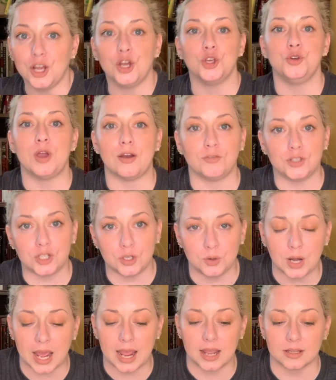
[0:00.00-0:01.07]
You have 2
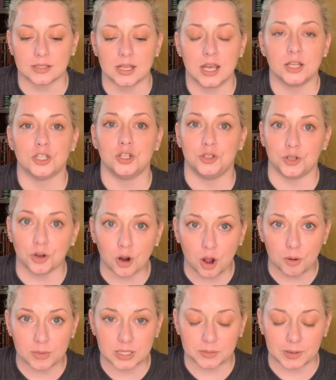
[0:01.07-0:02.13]
days to do your
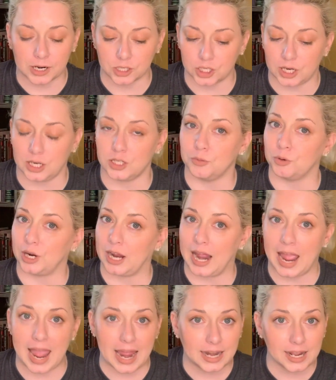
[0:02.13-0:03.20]
home inspection, to bring in
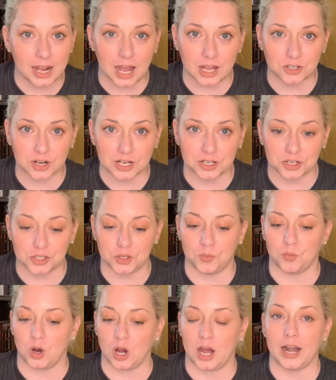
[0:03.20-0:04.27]
any contractors you
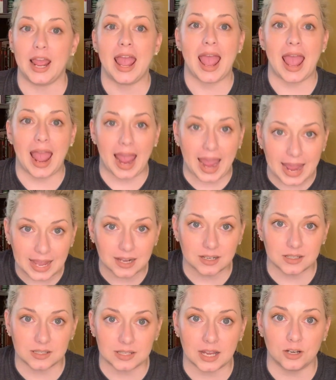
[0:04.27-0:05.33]
want, and
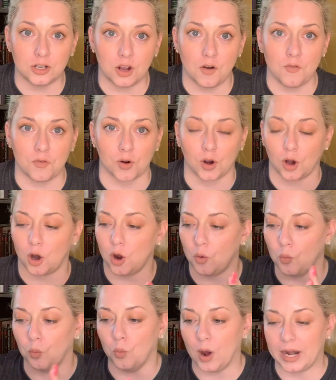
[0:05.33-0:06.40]
send over
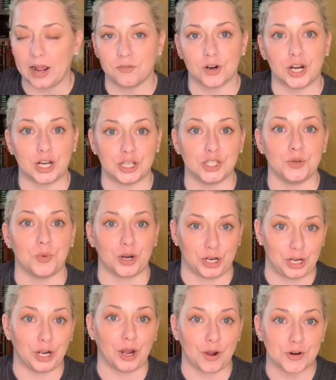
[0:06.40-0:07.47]
whatever it is you want to
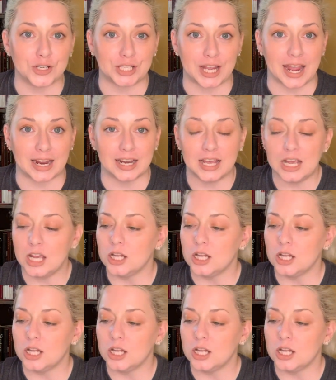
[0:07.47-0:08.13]
negotiate.